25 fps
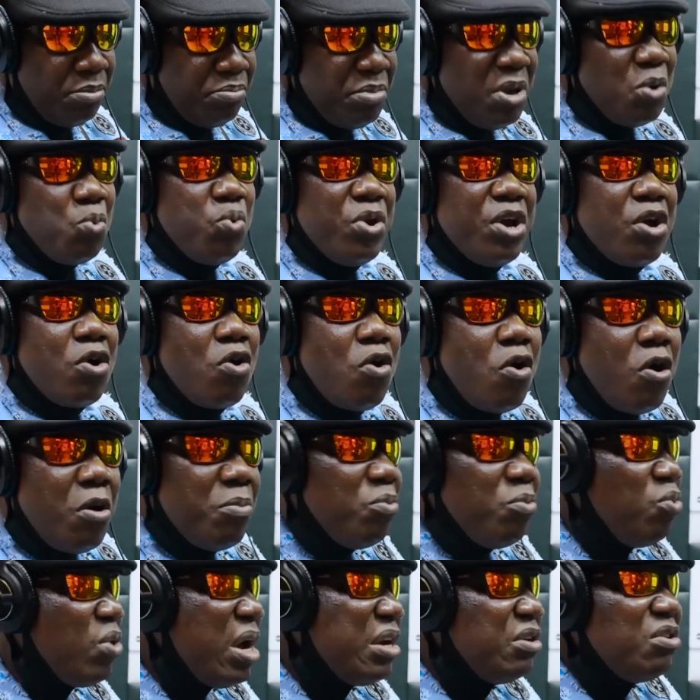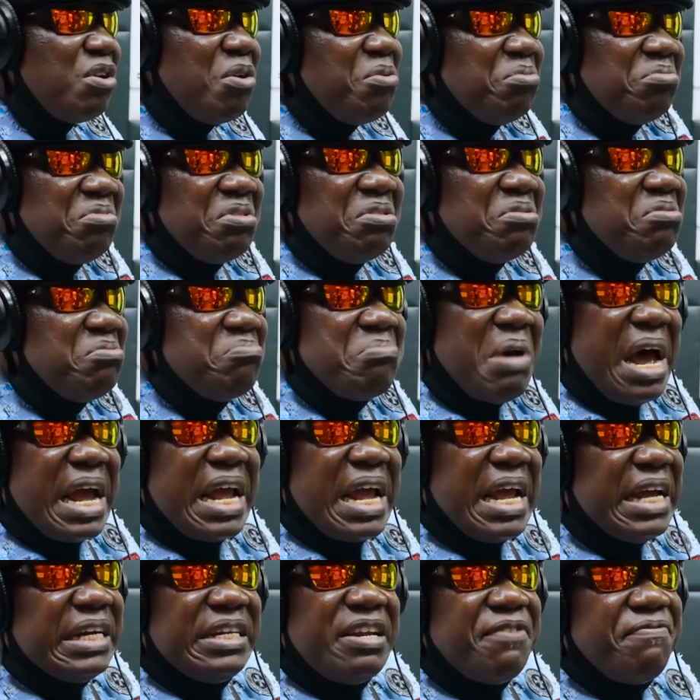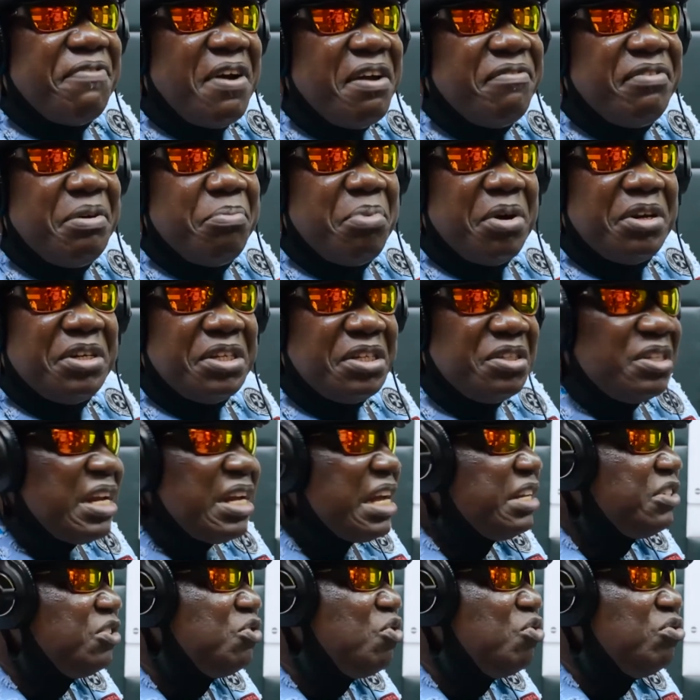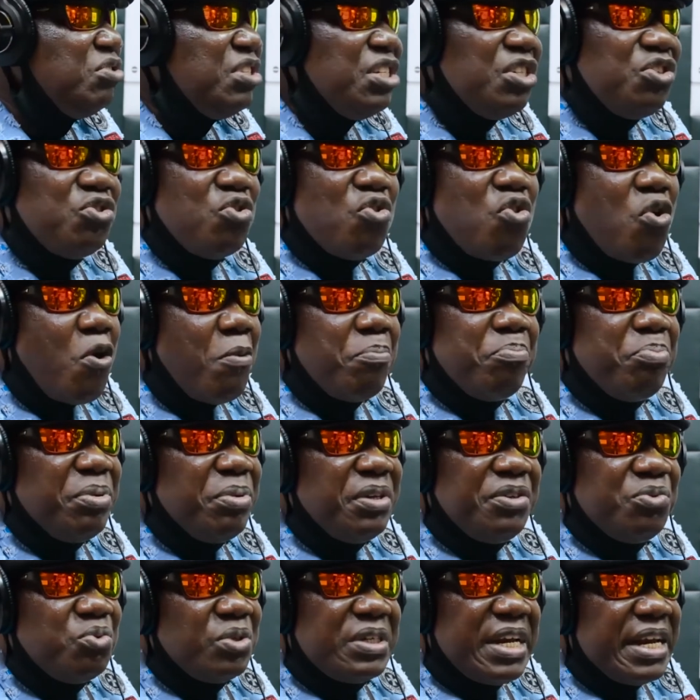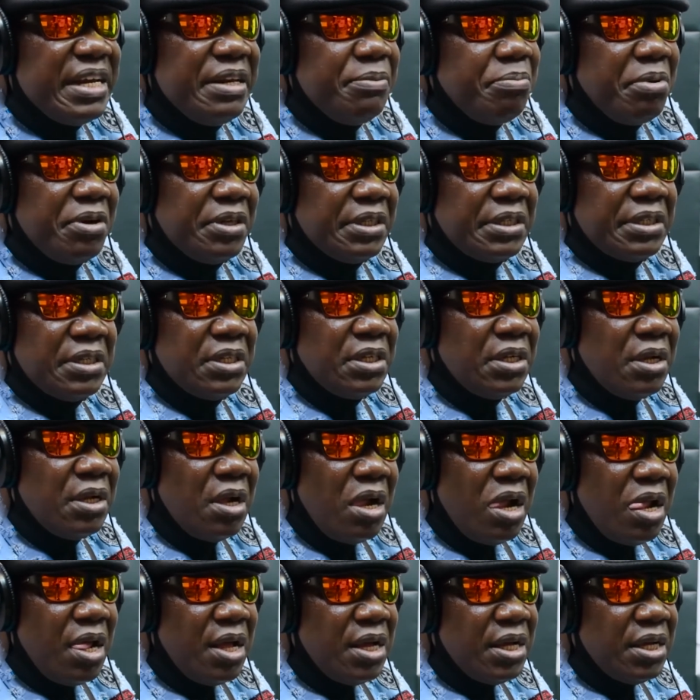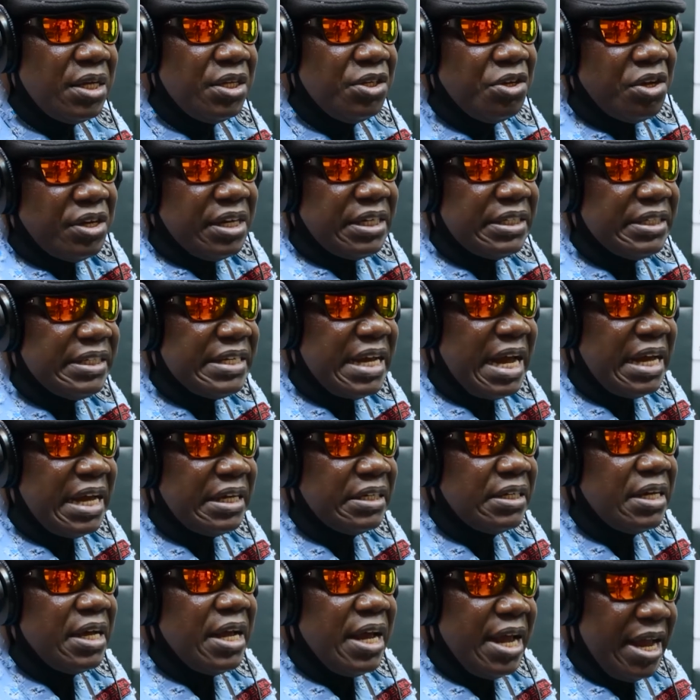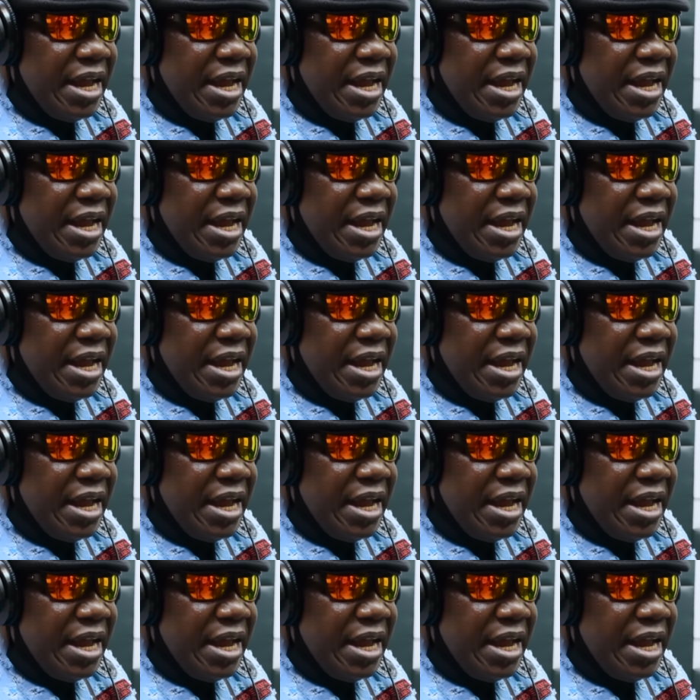Make we come. Well, no market day for everybody. There's no need to compete with anybody. You understand?